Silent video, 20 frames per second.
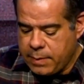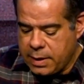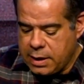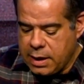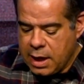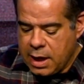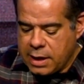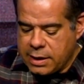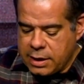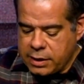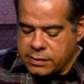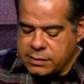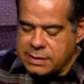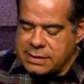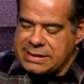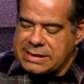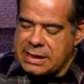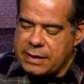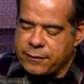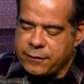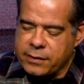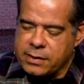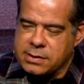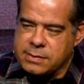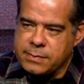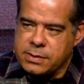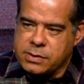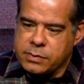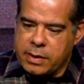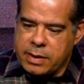but there's a
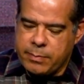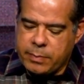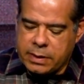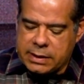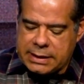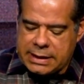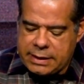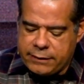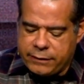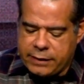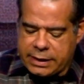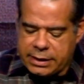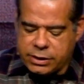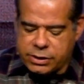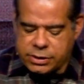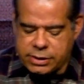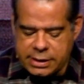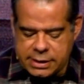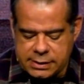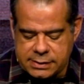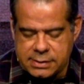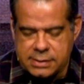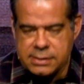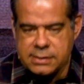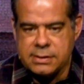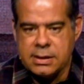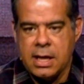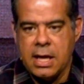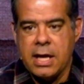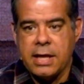difference between believing in
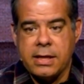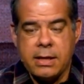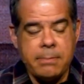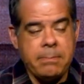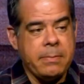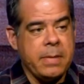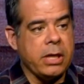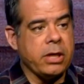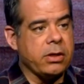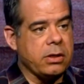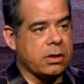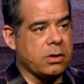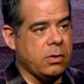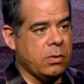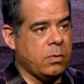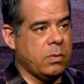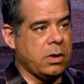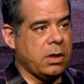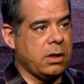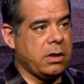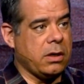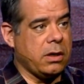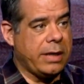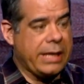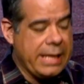Jesus, the miracle worker.